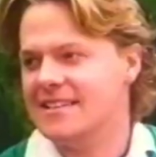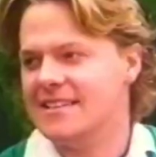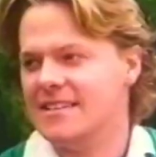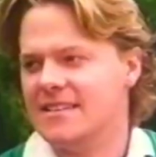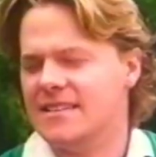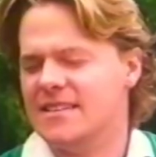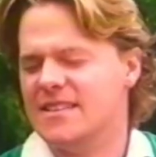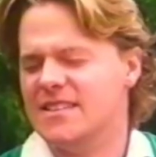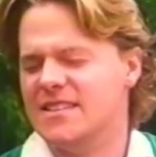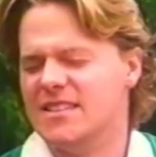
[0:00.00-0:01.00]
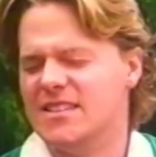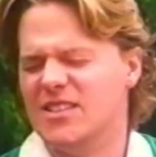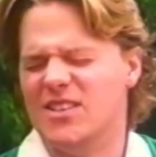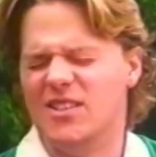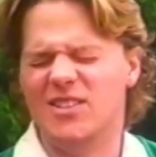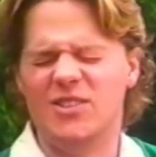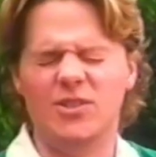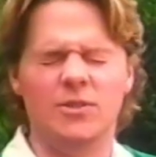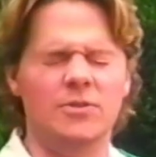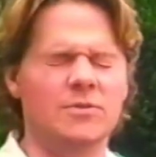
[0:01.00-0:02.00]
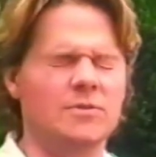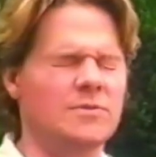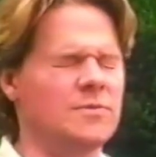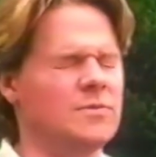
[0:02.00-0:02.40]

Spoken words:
[no speech]